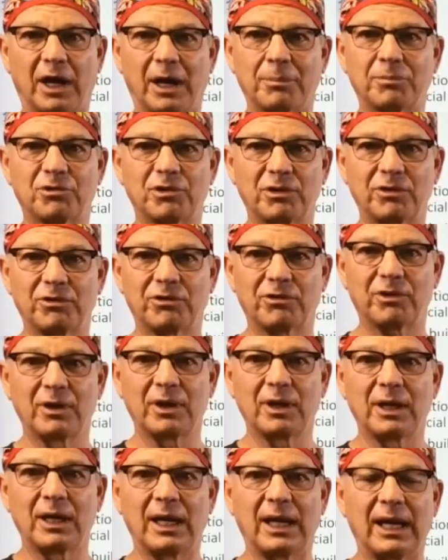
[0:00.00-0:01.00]
let me start
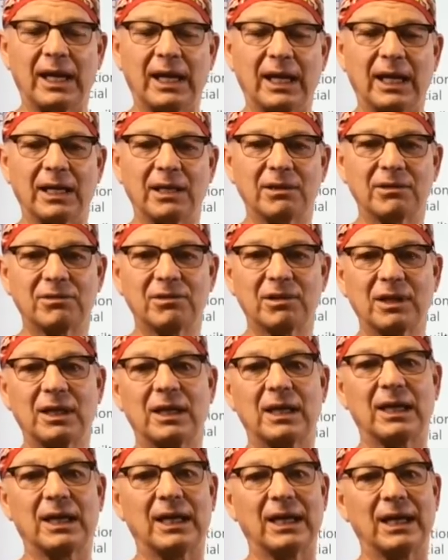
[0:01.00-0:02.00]
with the ones that were
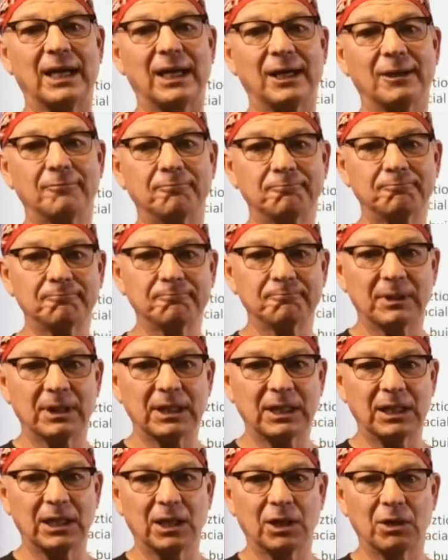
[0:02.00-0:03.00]

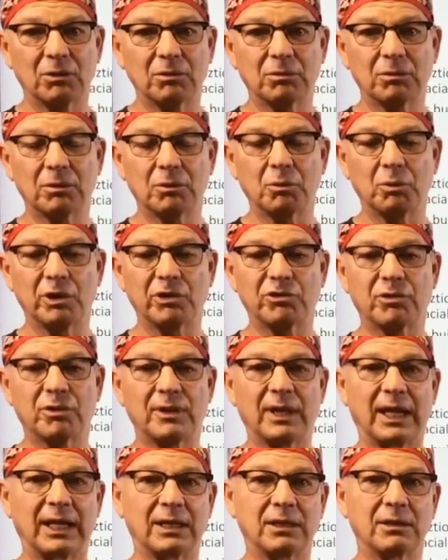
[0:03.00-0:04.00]
sent to us
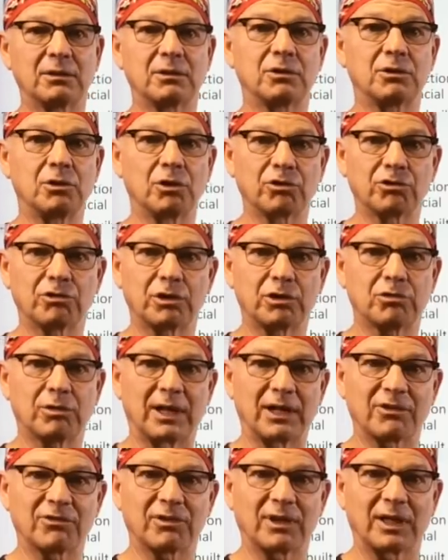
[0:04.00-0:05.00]
before
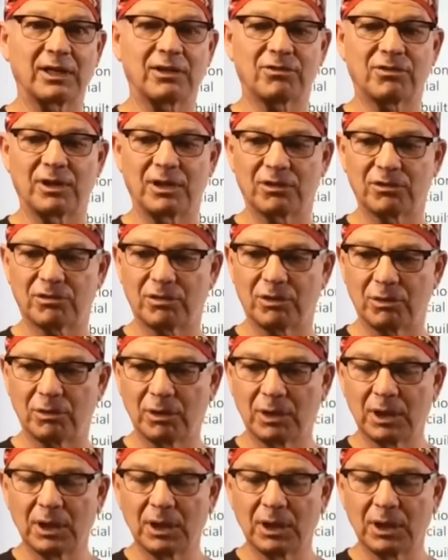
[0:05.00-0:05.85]
this presentation.